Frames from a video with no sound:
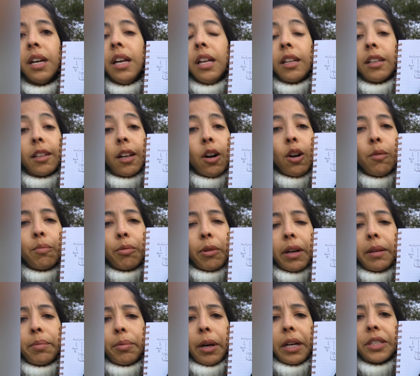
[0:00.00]
low
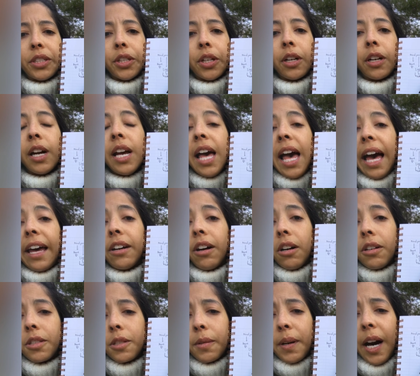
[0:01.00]
blood pressure and
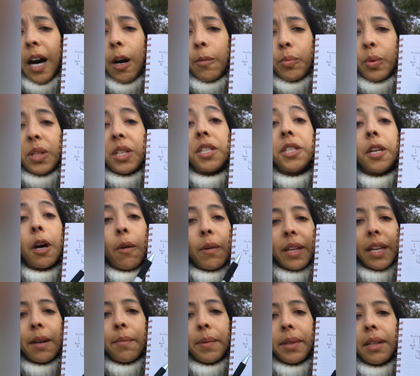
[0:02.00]
also help with
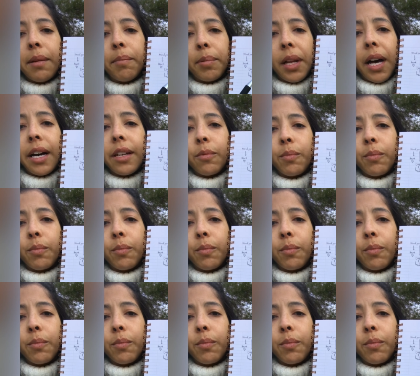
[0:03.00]
sodium in the blood.